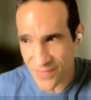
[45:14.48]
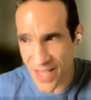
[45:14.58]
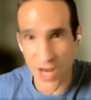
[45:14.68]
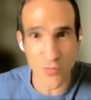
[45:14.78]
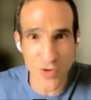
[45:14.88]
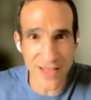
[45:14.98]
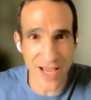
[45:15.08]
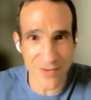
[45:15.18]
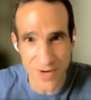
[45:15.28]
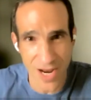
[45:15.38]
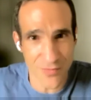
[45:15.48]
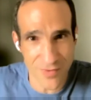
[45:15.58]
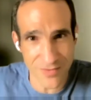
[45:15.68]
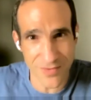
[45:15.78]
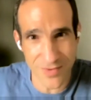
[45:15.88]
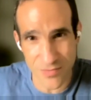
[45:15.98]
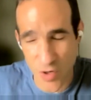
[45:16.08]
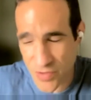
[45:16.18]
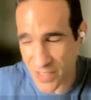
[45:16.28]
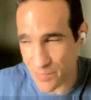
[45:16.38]
I
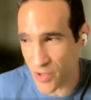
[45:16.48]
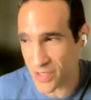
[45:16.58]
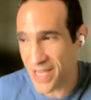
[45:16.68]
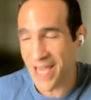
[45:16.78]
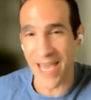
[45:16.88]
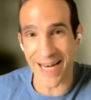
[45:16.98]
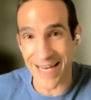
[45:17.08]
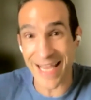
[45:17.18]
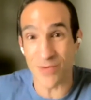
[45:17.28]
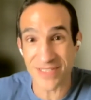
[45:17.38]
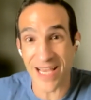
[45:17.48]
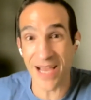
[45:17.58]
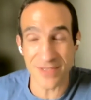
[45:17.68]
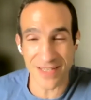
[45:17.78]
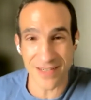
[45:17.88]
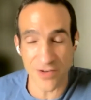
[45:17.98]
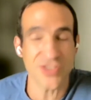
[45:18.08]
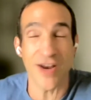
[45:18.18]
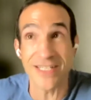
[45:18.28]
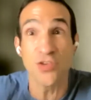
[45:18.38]
wrote this book, and I
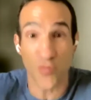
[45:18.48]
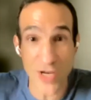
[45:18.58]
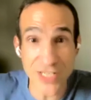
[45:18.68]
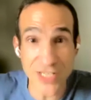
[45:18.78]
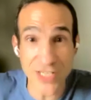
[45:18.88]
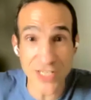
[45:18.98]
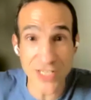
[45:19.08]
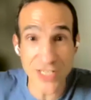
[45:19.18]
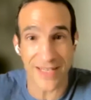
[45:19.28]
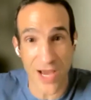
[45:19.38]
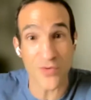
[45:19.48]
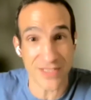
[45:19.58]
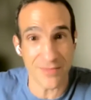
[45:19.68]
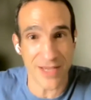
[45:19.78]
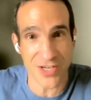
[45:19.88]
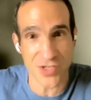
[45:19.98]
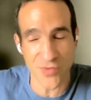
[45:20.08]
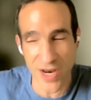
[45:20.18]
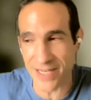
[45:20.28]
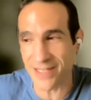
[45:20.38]
did the research for the book, and now it was time to actually
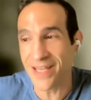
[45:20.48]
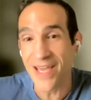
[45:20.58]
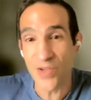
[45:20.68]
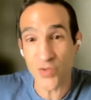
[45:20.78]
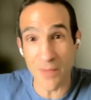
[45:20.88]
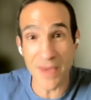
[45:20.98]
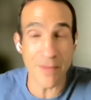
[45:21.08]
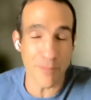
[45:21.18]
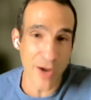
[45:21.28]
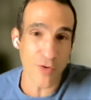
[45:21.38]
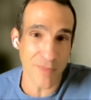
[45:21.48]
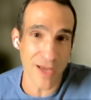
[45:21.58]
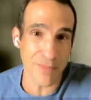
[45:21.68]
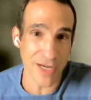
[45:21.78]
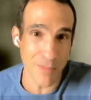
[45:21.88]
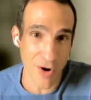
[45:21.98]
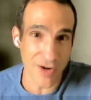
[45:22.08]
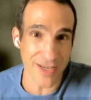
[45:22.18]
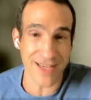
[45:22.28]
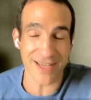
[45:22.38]
write it. So I made a bet with my buddy
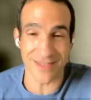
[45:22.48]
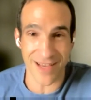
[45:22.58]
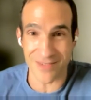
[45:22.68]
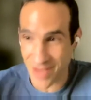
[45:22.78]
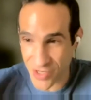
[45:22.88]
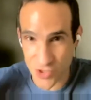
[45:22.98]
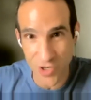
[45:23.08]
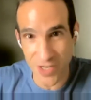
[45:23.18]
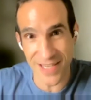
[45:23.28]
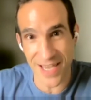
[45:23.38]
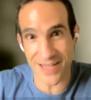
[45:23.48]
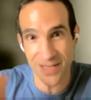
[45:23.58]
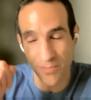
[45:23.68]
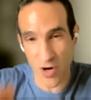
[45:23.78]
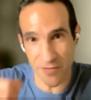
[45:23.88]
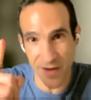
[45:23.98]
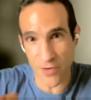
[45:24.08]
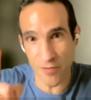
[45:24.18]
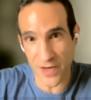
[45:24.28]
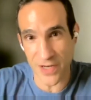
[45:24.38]
Mark, and I shook his hand. I said, Mark, if I
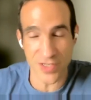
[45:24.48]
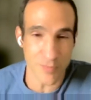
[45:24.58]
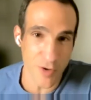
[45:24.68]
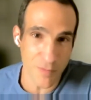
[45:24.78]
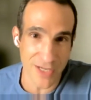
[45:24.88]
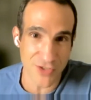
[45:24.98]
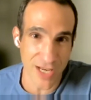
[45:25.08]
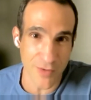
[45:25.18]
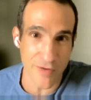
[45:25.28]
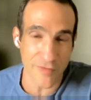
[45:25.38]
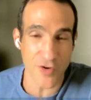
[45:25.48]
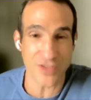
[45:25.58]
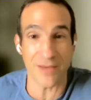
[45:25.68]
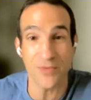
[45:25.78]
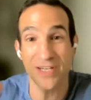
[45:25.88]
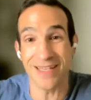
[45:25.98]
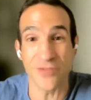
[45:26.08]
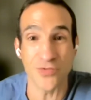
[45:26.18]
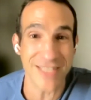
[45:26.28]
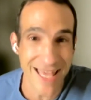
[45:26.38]
don't finish this book by January 1st, I'm going to give
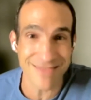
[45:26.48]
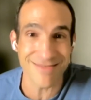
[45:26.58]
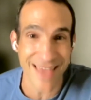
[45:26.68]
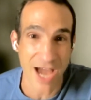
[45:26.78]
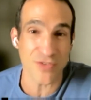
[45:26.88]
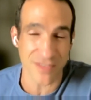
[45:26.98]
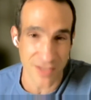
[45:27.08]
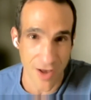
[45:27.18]
you $10,000.